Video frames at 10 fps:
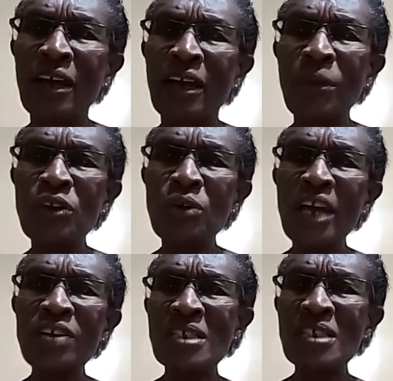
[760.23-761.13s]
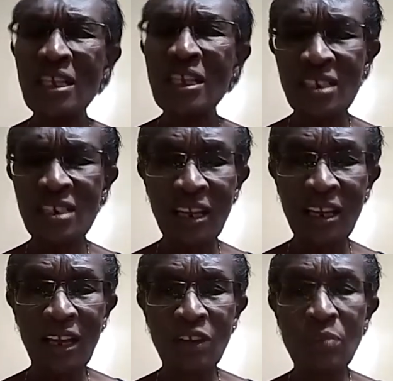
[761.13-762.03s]
When you get to 60,
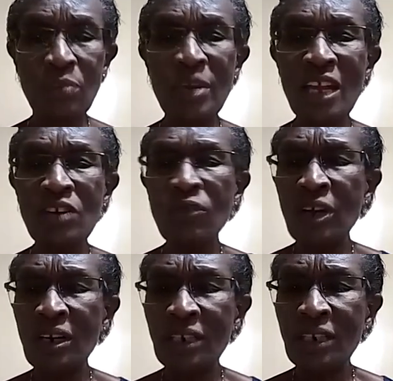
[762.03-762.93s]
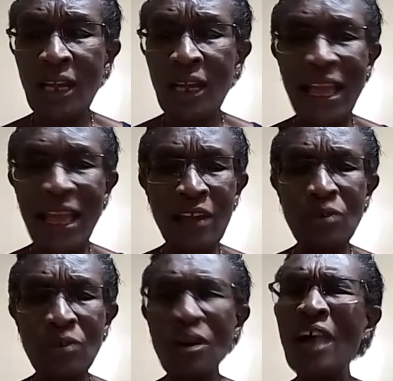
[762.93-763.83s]
you begin to feel like you
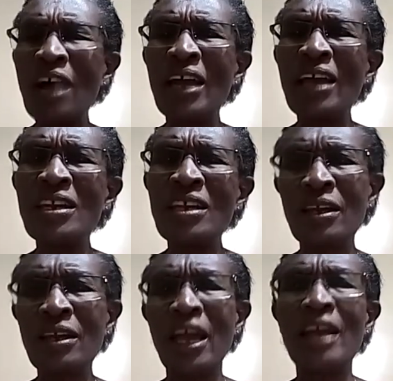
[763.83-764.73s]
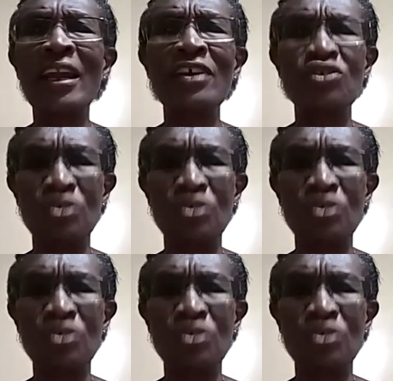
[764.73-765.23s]
don't have any energy.